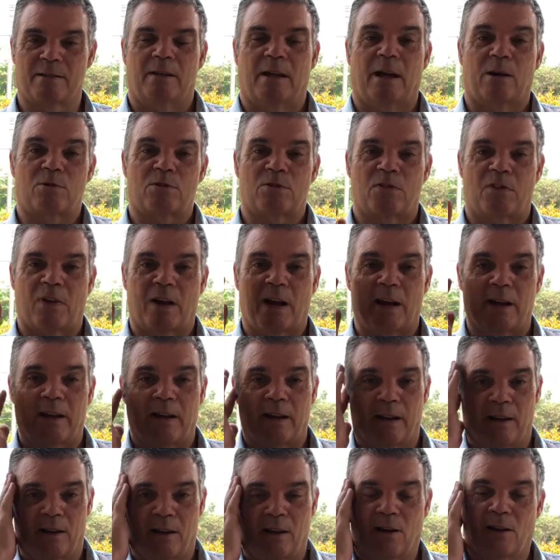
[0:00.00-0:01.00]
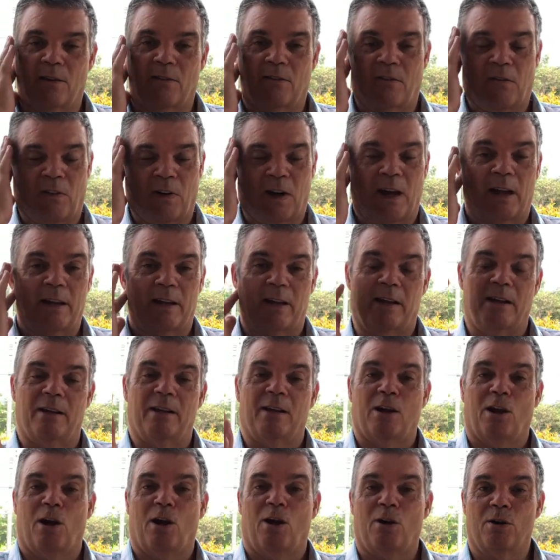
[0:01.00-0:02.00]
I was flying it
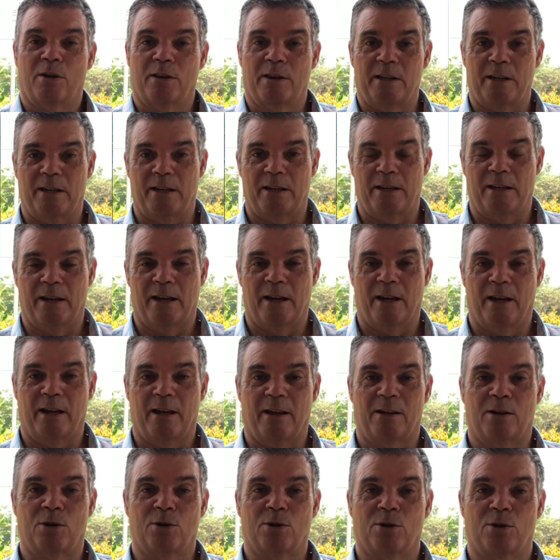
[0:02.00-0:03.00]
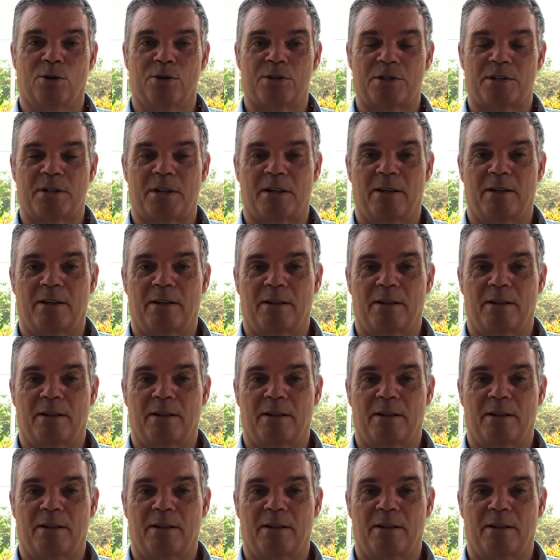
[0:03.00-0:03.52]
along the coast,